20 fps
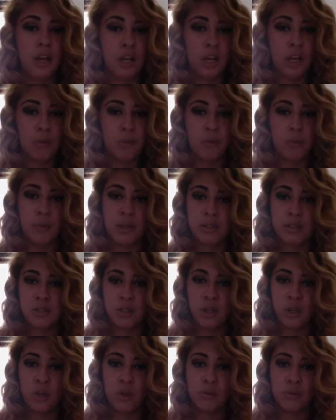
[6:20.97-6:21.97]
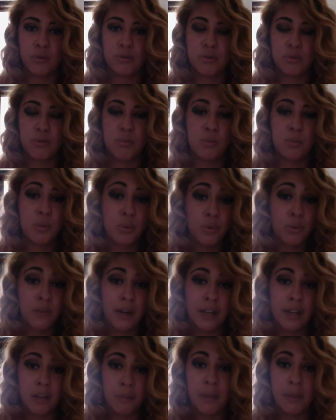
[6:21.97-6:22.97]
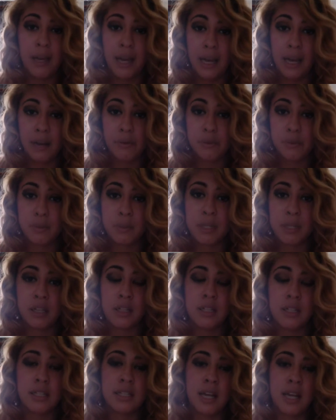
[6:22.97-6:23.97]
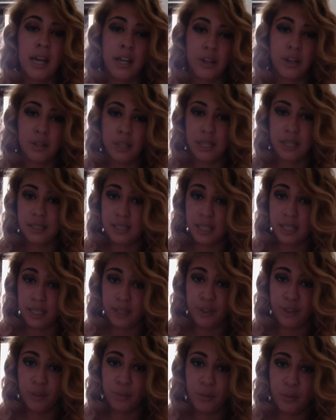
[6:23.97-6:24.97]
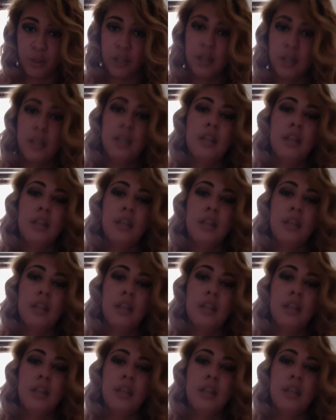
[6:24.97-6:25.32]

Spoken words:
a couple months ago to move out of my house because I could not take it anymore.